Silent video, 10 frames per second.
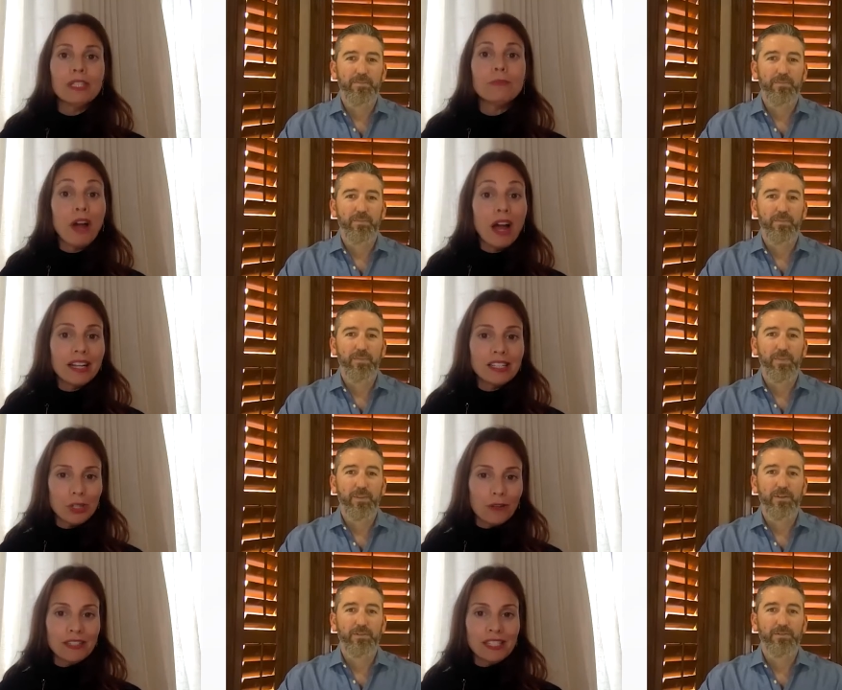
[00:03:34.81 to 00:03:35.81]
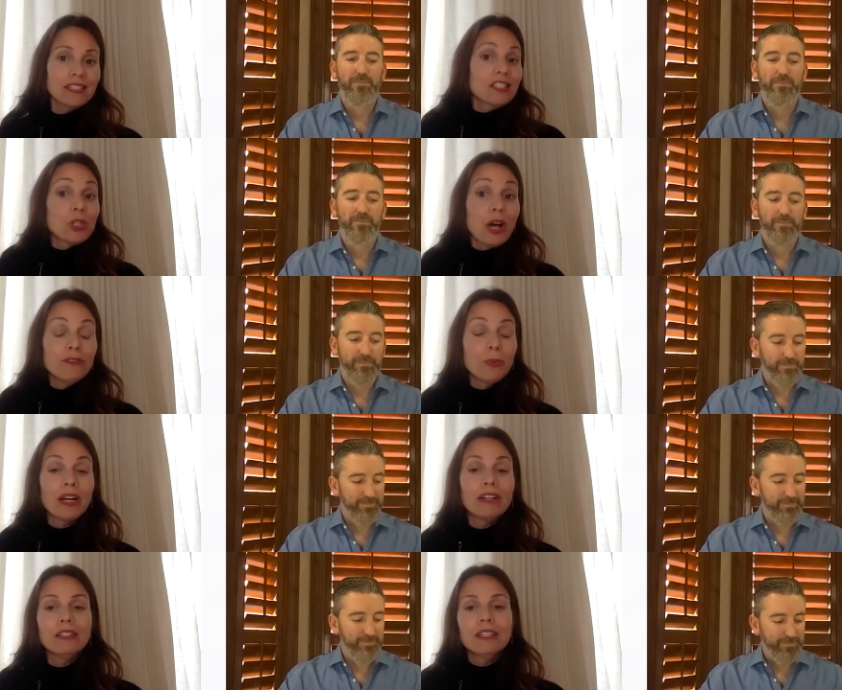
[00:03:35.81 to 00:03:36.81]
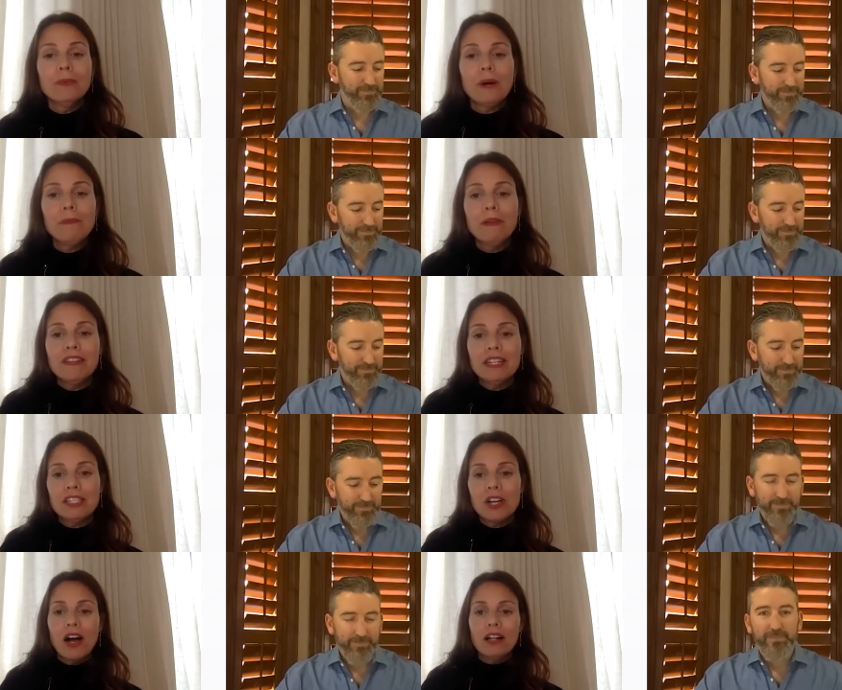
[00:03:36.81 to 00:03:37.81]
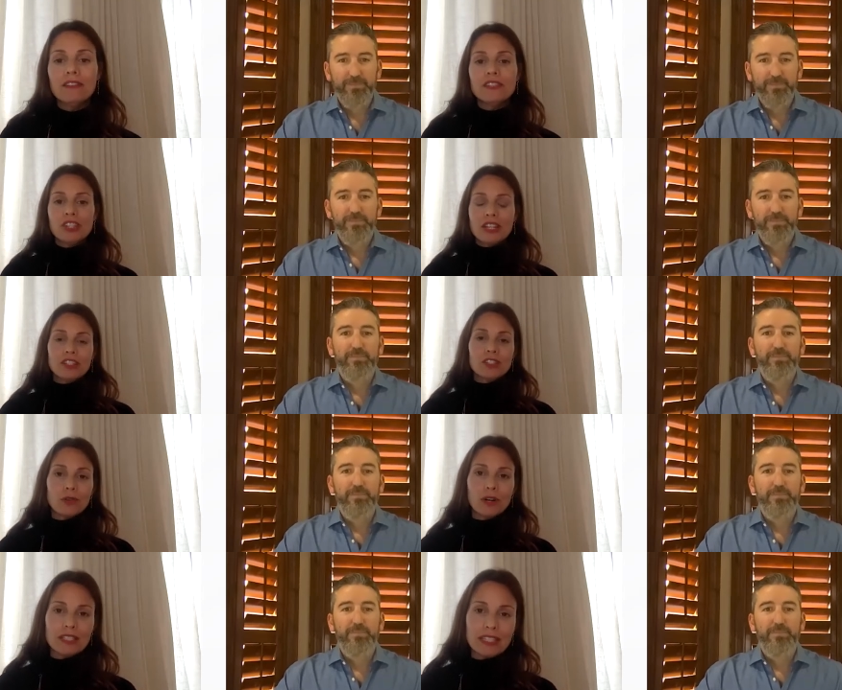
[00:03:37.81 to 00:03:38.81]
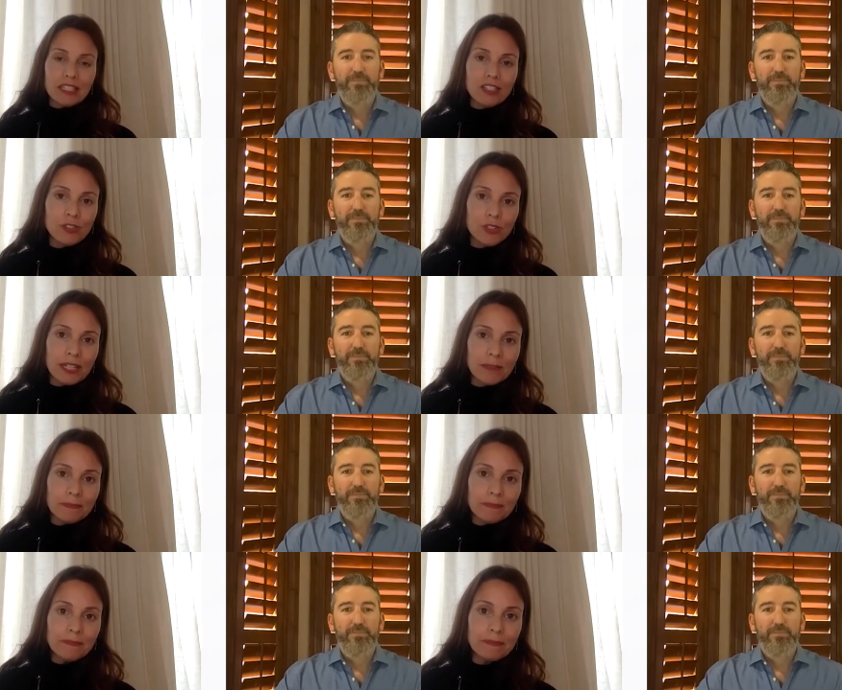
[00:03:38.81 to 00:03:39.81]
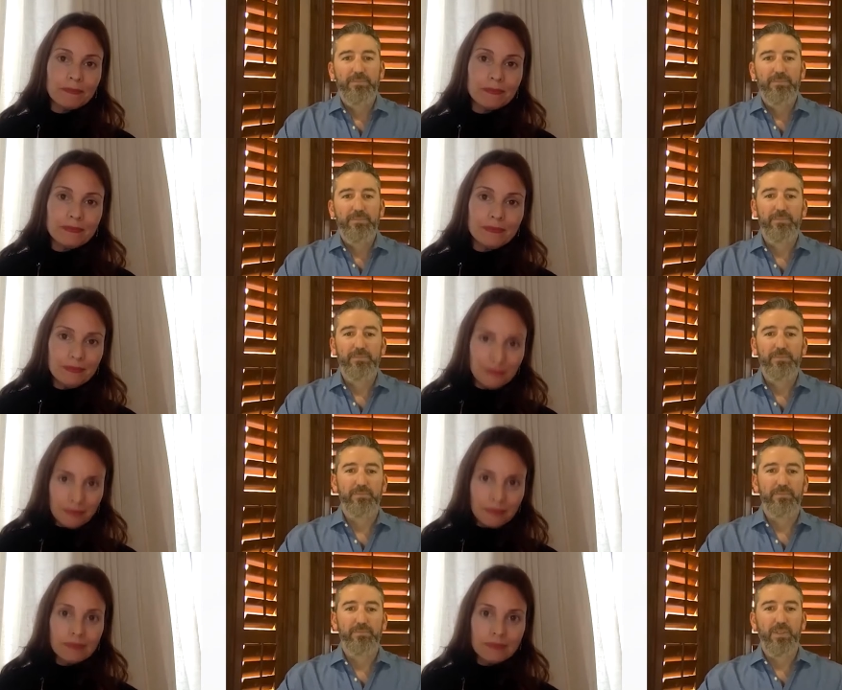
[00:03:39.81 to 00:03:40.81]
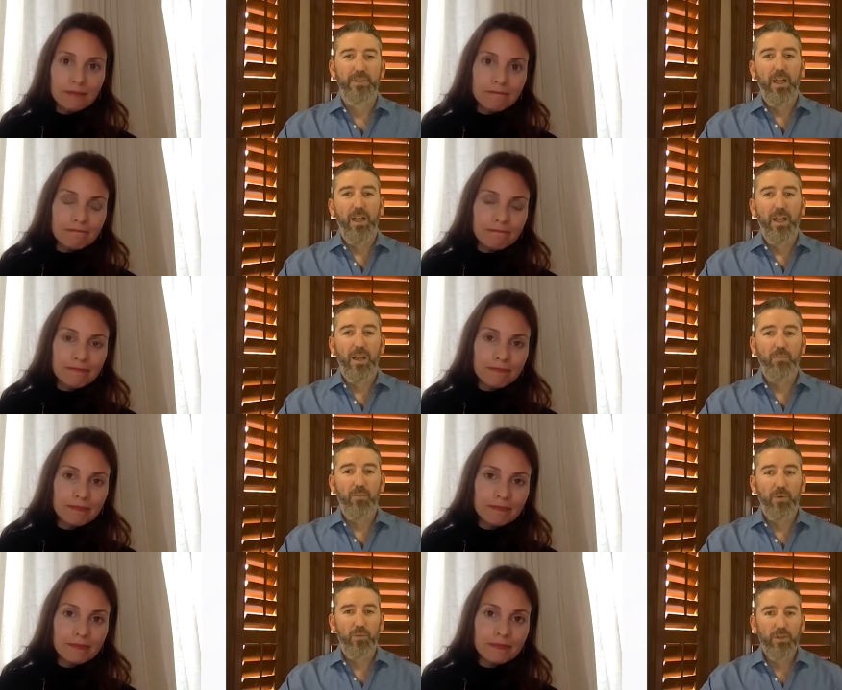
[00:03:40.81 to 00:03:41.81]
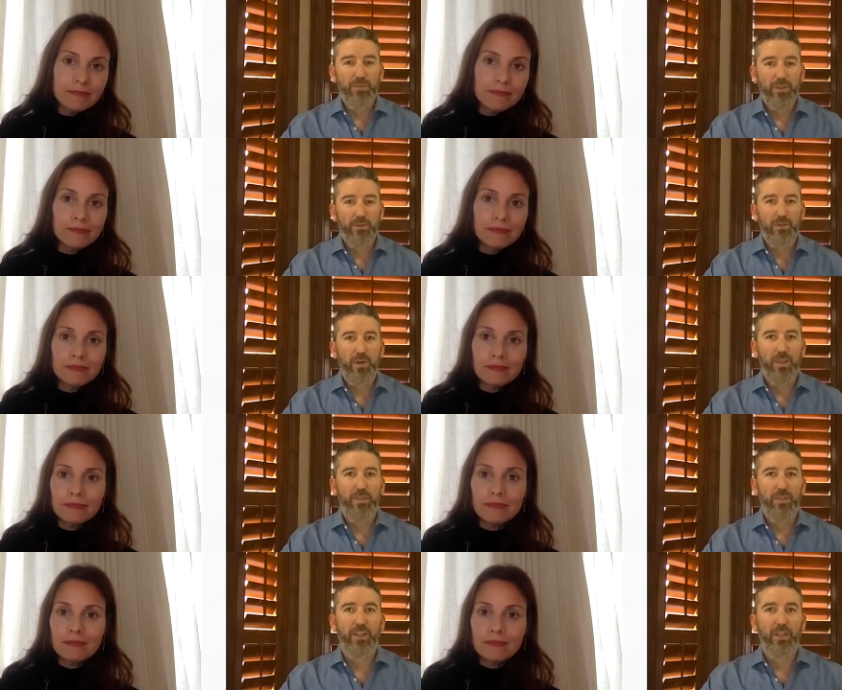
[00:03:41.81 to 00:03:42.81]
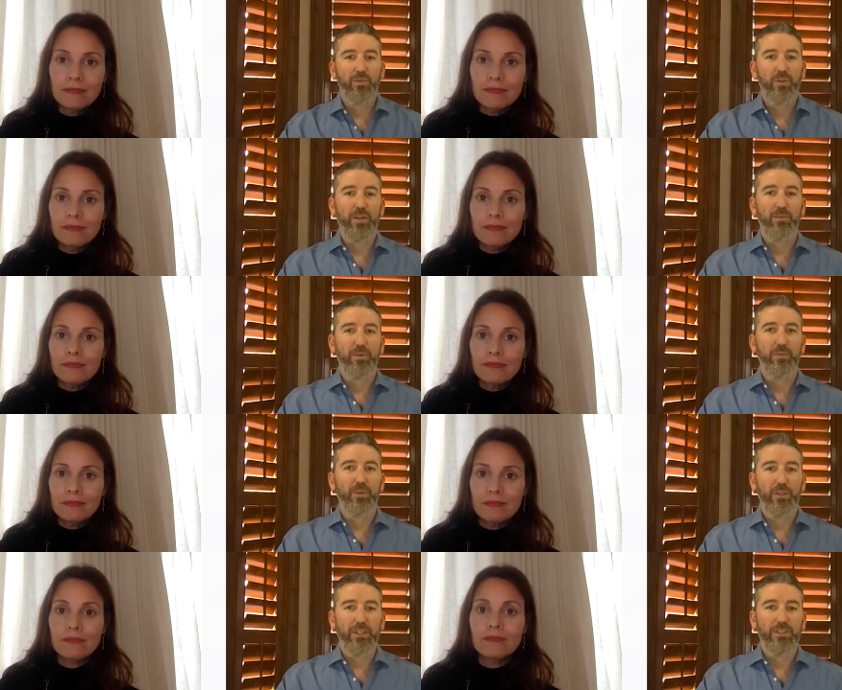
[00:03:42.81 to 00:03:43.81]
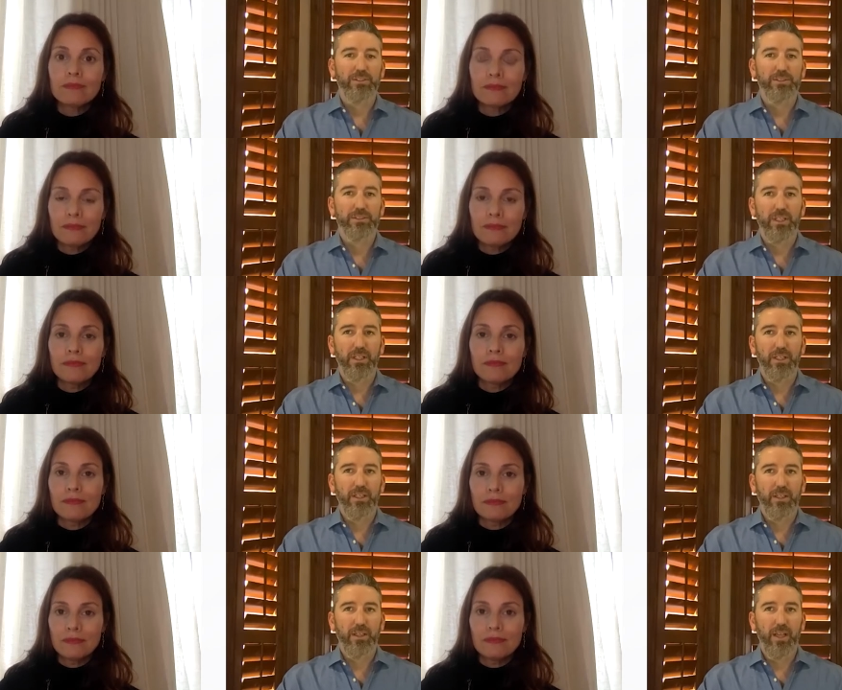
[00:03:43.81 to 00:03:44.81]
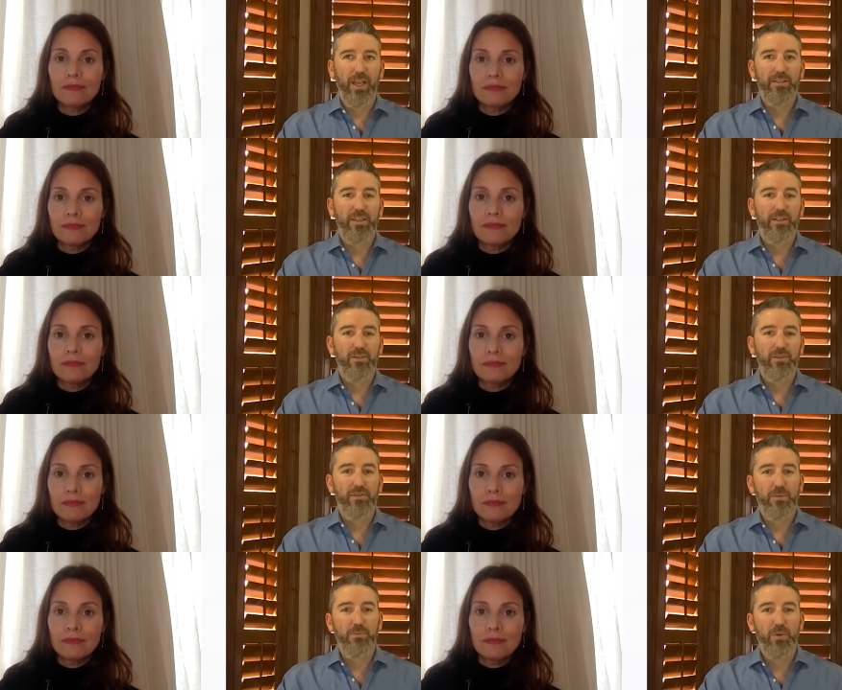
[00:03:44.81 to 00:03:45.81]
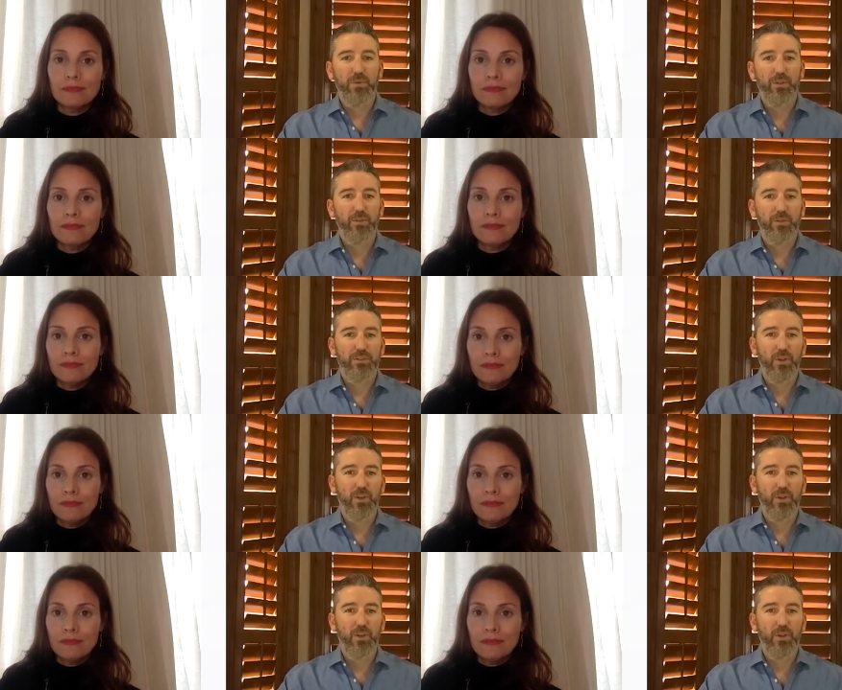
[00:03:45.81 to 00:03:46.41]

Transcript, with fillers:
Speaker 1: products, services, the software, while pivoting to all of the changes across the industry?
Speaker 2: Um, well, one of the great things with LightRiver is uh, as the industry's been moving toward this